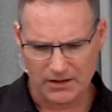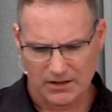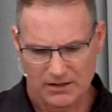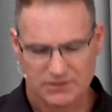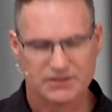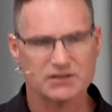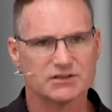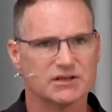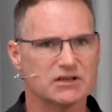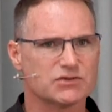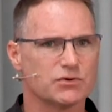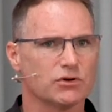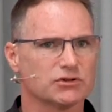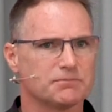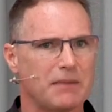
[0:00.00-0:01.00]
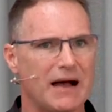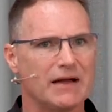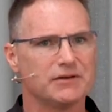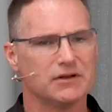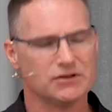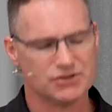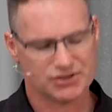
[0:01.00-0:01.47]
Since Israel's
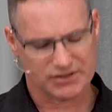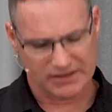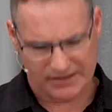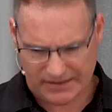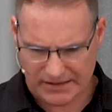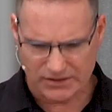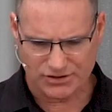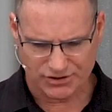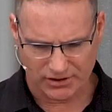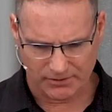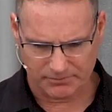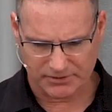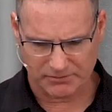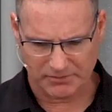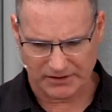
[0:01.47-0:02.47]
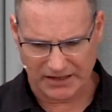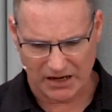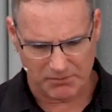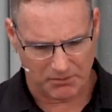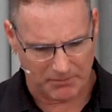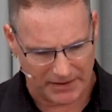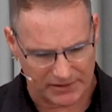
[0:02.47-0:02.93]
bondage to Egypt, it became
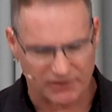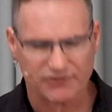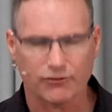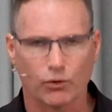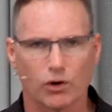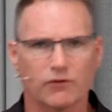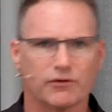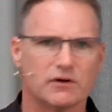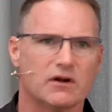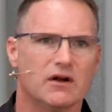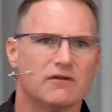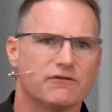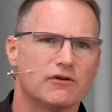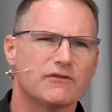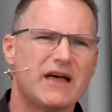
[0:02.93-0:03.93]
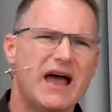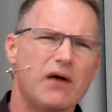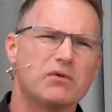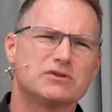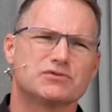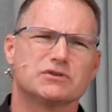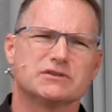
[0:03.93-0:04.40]
a metaphor for, for that
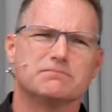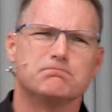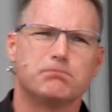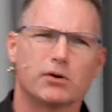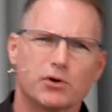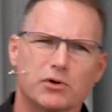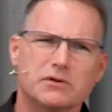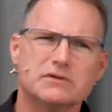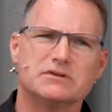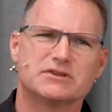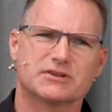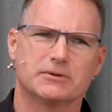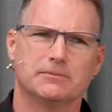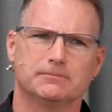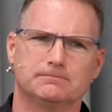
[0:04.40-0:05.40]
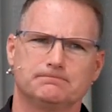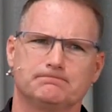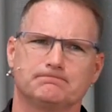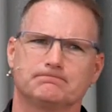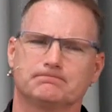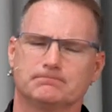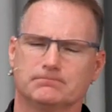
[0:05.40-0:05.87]
which was burdensome.
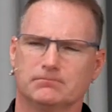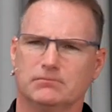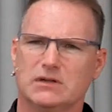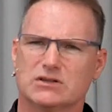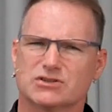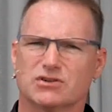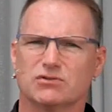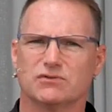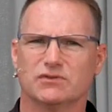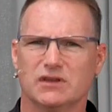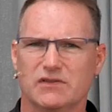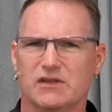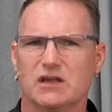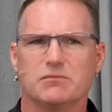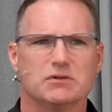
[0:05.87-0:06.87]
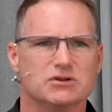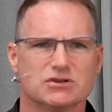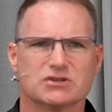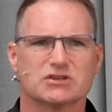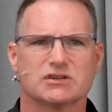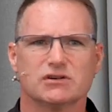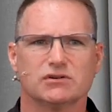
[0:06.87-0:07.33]
I mean, certainly the image is
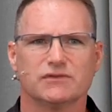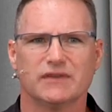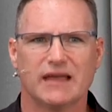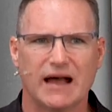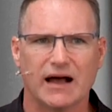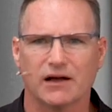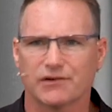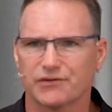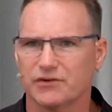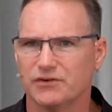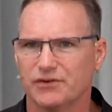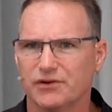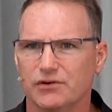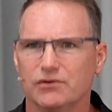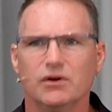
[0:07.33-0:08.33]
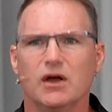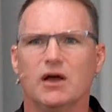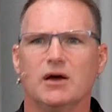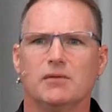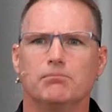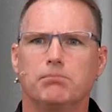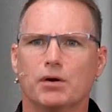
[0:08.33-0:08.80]
still in the oxen, too.
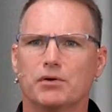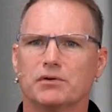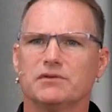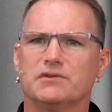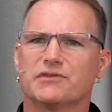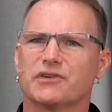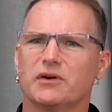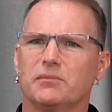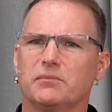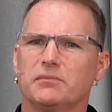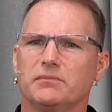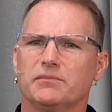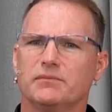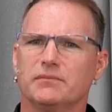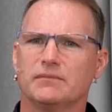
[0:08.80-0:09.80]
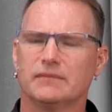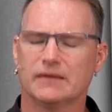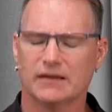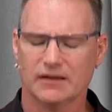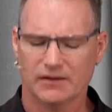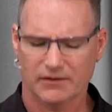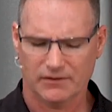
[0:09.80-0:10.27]
Burdensome,
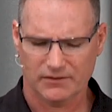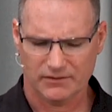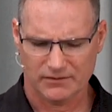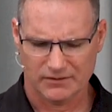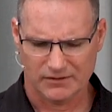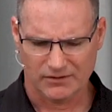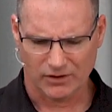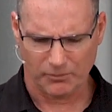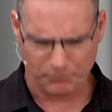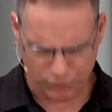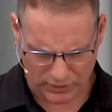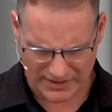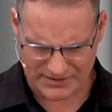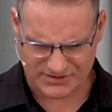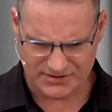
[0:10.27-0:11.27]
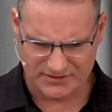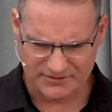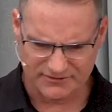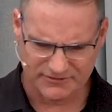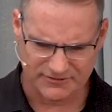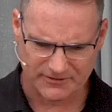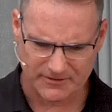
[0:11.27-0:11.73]

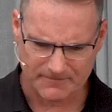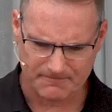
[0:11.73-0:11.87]
oppressive.